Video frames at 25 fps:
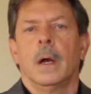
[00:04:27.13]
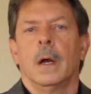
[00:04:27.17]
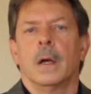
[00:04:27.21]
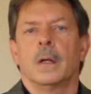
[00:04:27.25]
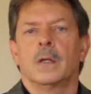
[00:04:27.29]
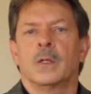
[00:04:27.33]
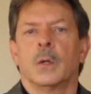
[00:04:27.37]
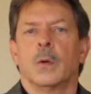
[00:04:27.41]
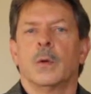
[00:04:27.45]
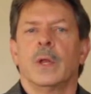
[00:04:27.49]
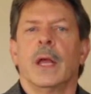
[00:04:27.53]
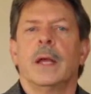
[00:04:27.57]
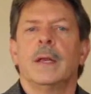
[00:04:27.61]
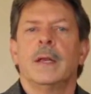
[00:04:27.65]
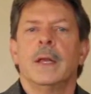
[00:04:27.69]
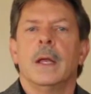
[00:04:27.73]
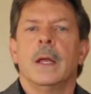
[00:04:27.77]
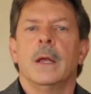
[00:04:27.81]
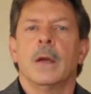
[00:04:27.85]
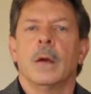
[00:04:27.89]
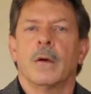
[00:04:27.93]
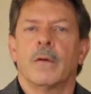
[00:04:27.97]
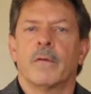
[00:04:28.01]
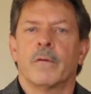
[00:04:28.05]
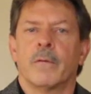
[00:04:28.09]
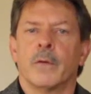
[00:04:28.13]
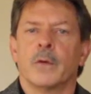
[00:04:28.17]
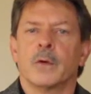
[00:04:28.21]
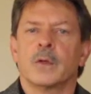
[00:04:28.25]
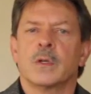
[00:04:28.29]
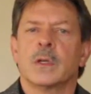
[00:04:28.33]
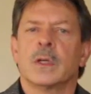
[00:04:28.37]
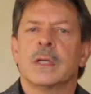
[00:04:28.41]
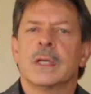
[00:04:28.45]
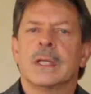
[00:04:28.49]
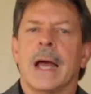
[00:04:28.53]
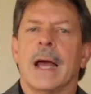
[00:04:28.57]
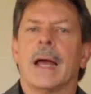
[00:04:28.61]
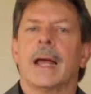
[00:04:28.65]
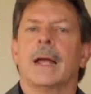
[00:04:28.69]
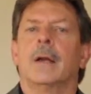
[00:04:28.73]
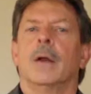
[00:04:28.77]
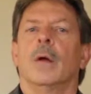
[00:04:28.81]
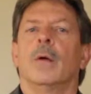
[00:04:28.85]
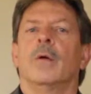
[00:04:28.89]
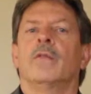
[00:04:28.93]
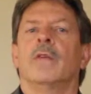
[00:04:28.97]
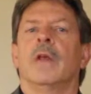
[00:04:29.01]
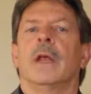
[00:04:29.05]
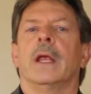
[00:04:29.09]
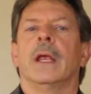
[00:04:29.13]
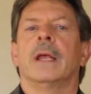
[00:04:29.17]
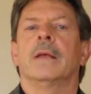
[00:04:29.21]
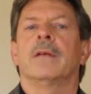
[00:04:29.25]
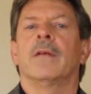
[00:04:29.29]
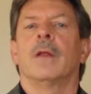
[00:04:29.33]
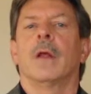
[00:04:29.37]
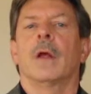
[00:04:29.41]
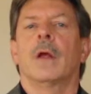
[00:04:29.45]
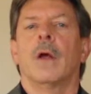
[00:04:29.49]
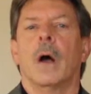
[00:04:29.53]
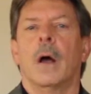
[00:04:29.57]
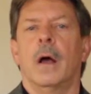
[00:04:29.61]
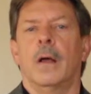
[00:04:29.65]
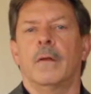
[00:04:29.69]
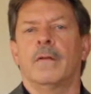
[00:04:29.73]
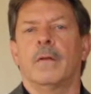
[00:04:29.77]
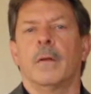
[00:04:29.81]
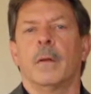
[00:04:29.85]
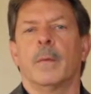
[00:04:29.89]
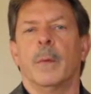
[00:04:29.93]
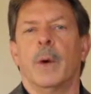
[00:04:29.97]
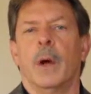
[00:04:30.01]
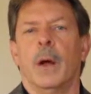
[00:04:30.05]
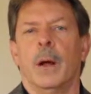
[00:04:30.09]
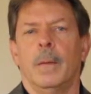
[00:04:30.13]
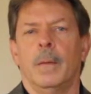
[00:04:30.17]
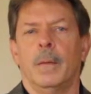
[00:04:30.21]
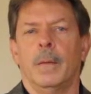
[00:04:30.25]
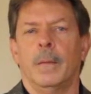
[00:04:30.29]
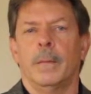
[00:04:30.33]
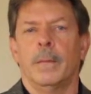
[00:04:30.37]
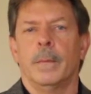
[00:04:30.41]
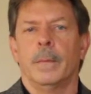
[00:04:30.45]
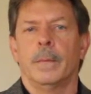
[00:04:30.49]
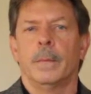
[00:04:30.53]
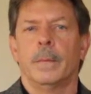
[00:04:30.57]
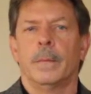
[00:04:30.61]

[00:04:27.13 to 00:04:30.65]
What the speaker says: So the idea here is firstly diagnose and get to the cause of the problem.